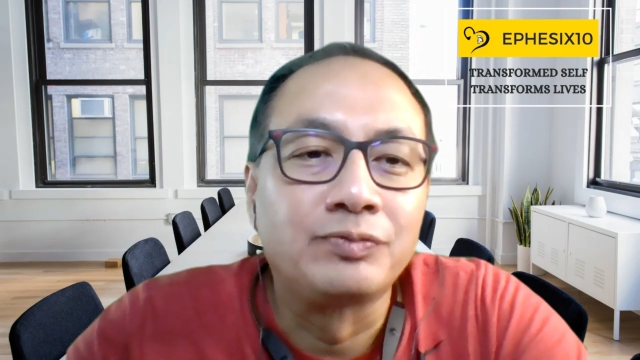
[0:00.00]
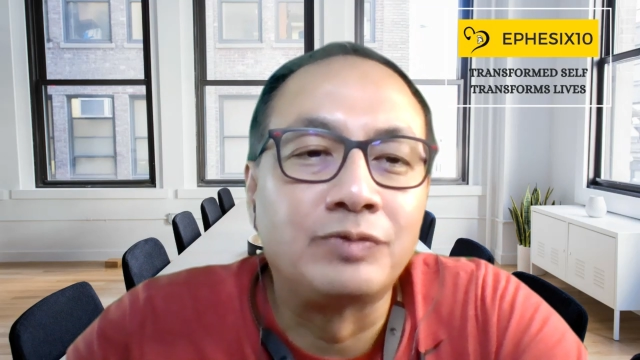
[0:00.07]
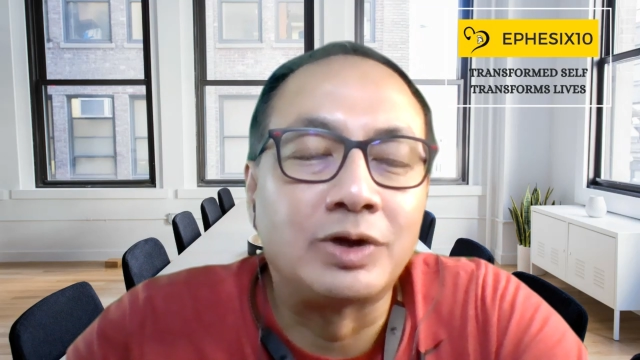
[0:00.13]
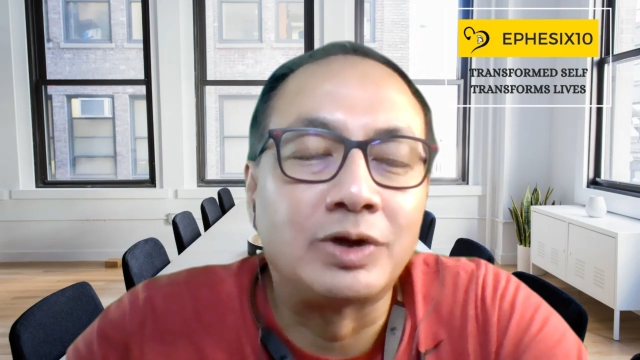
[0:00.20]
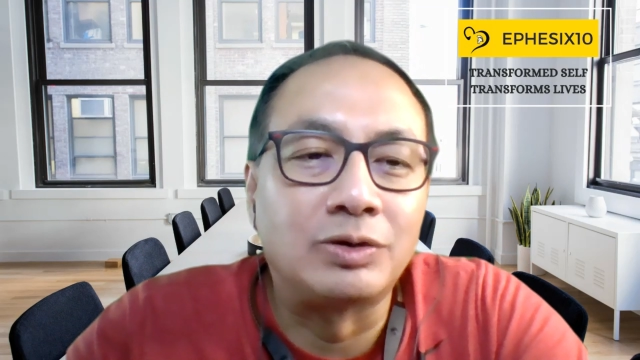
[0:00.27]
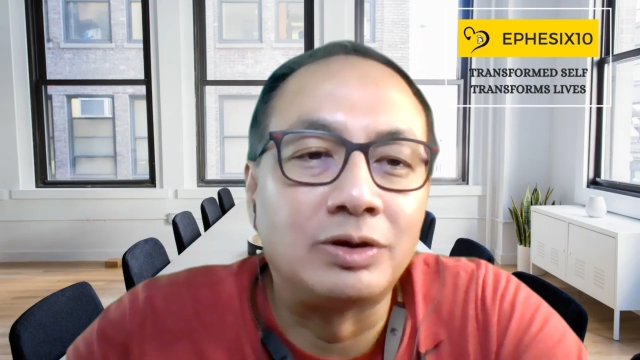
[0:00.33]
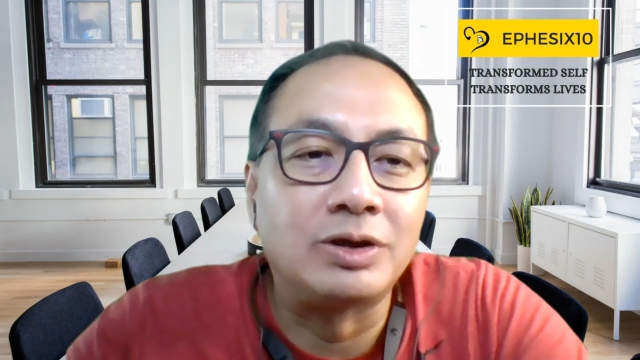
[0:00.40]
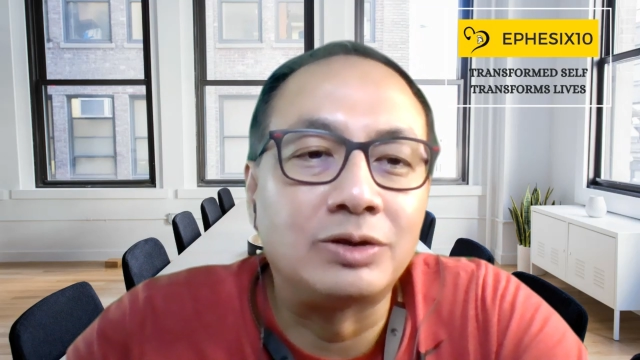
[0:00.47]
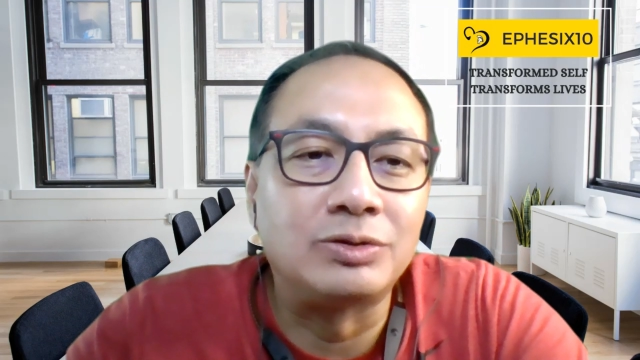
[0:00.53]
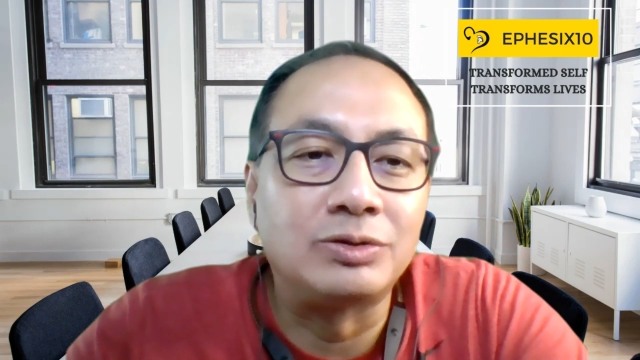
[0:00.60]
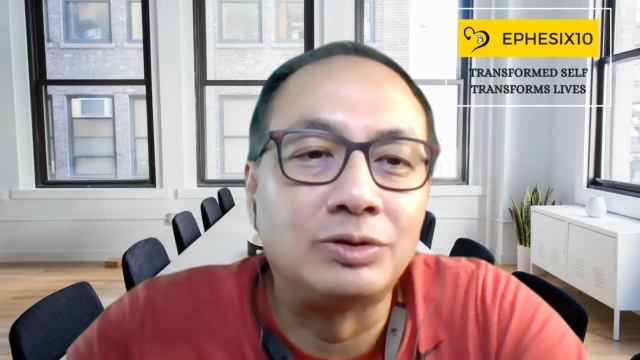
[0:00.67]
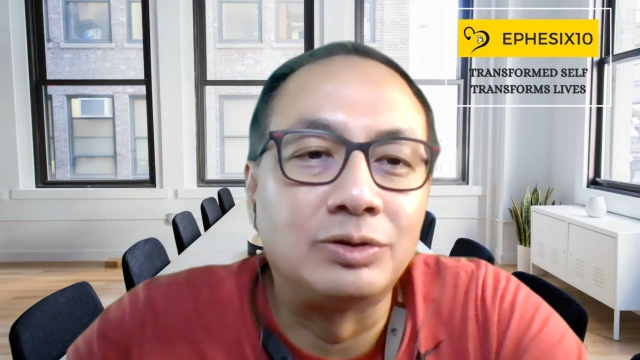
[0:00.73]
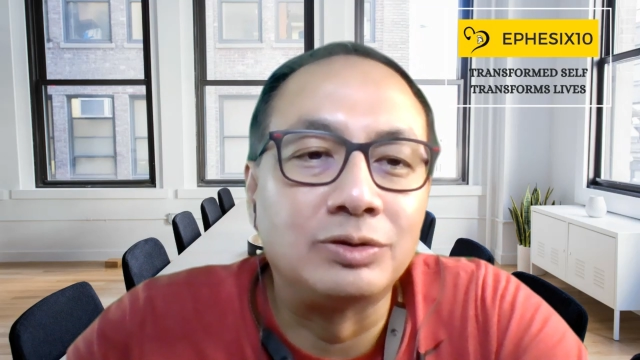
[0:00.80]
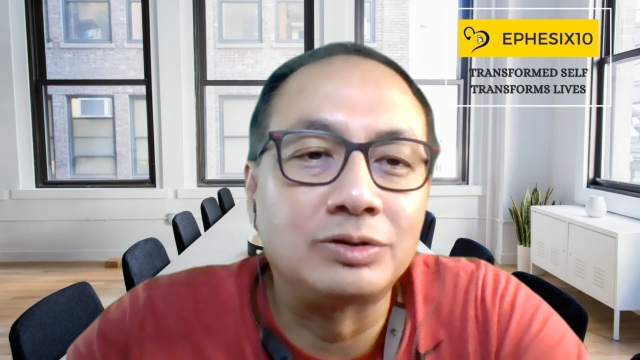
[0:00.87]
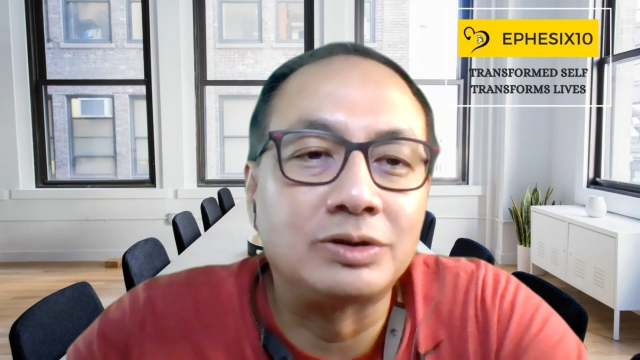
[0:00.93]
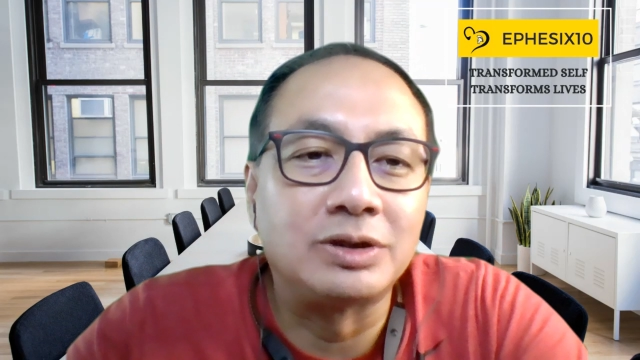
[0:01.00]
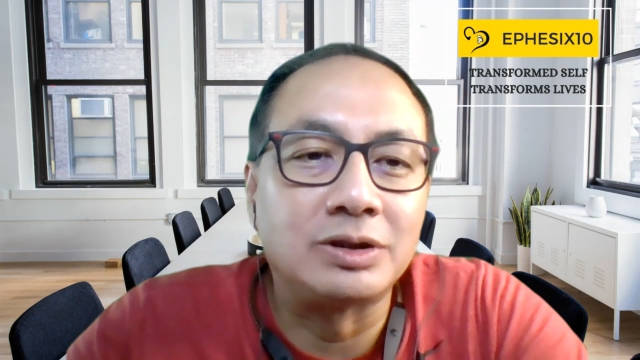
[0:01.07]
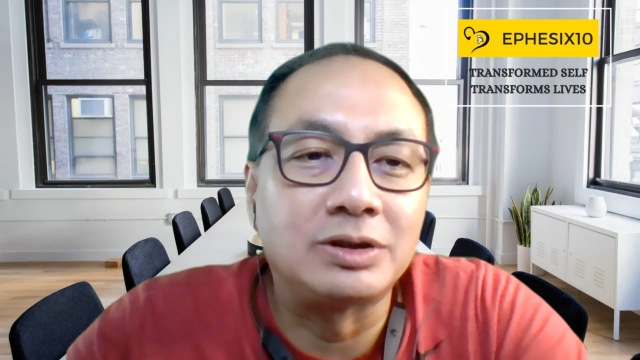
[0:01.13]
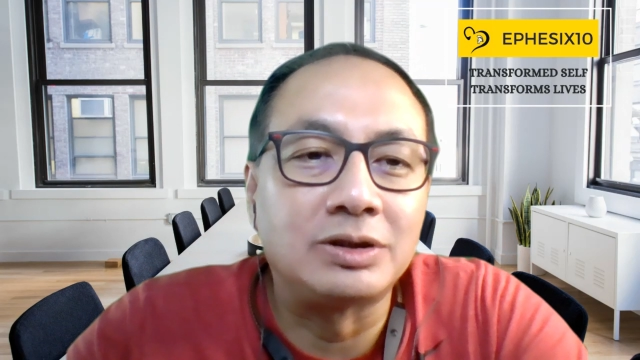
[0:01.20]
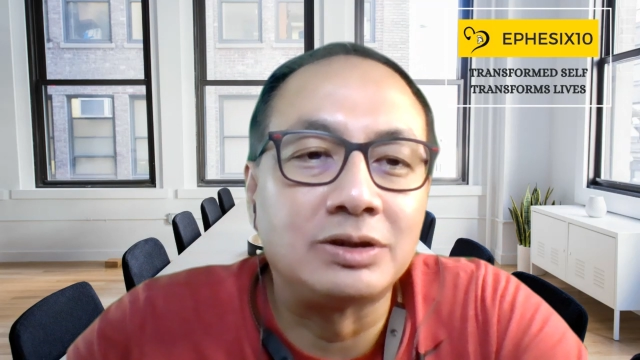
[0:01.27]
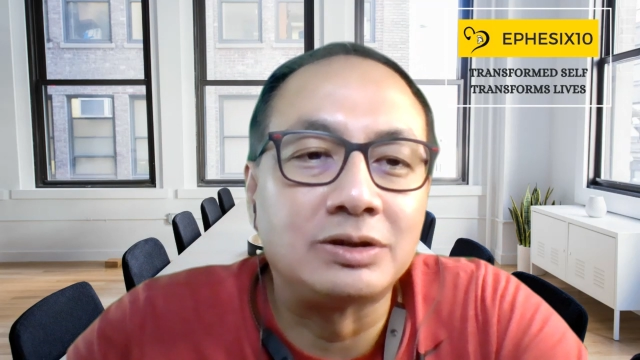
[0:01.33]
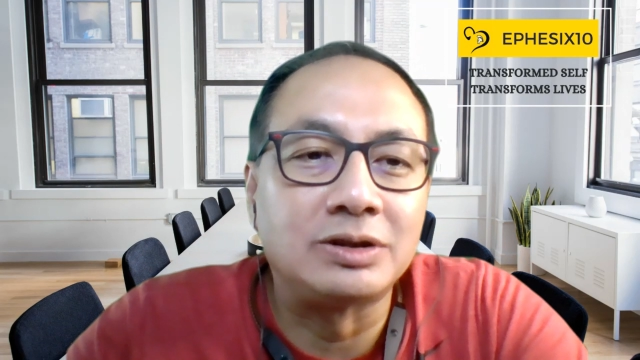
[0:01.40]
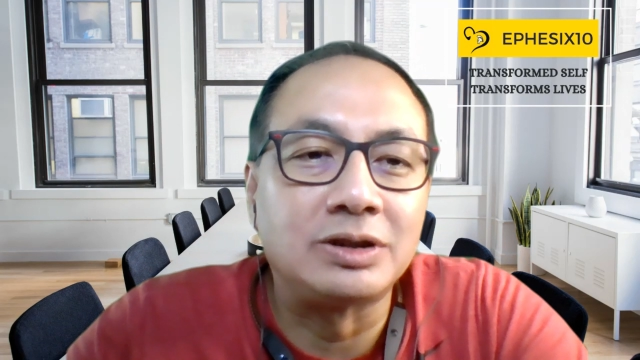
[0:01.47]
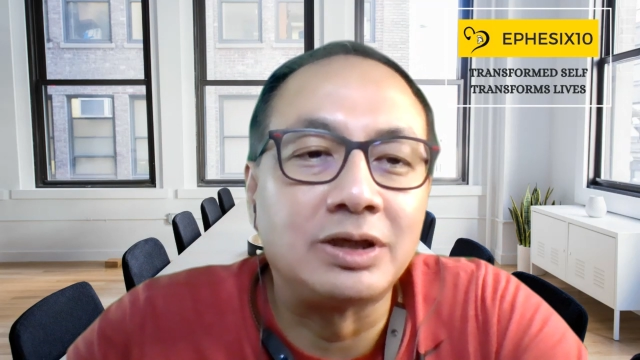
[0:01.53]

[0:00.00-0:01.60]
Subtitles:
but only to those that is